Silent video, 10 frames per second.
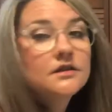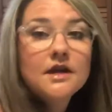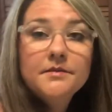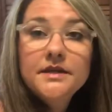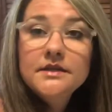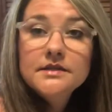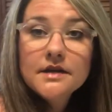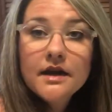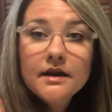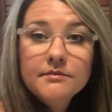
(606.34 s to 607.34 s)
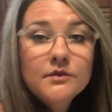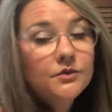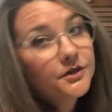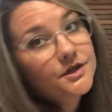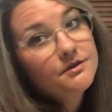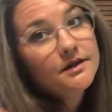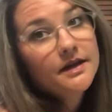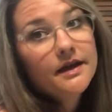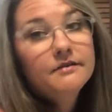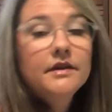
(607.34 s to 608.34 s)
time and end time, or you can
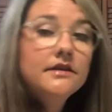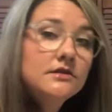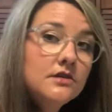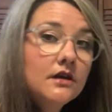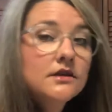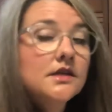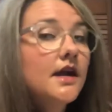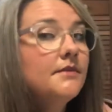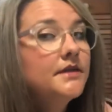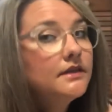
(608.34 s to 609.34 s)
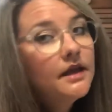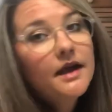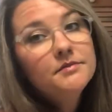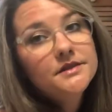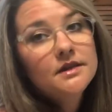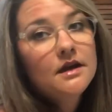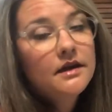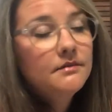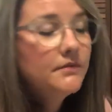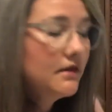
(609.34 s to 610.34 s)
have a start time and elapsed time.